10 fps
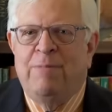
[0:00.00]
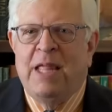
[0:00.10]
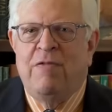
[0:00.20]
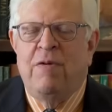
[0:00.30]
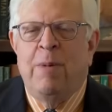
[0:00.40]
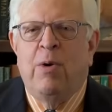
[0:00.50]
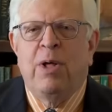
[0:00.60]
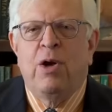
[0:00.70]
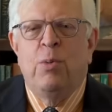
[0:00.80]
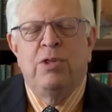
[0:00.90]
if
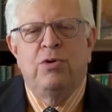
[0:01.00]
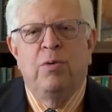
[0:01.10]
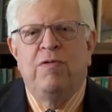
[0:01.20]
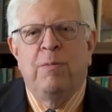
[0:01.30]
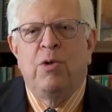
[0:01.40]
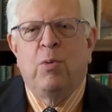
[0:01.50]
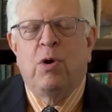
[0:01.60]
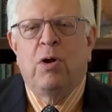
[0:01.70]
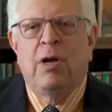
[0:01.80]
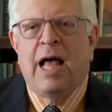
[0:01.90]
America withdrew from the
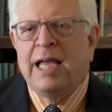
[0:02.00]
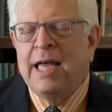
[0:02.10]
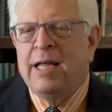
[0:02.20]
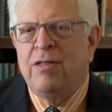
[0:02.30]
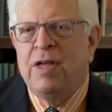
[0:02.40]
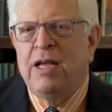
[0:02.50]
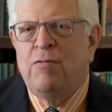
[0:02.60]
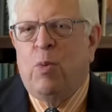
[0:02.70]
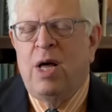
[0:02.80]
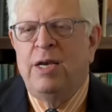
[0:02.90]
world? I can't think
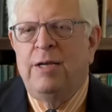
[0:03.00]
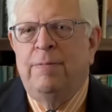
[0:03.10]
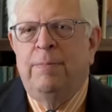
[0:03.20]
of one.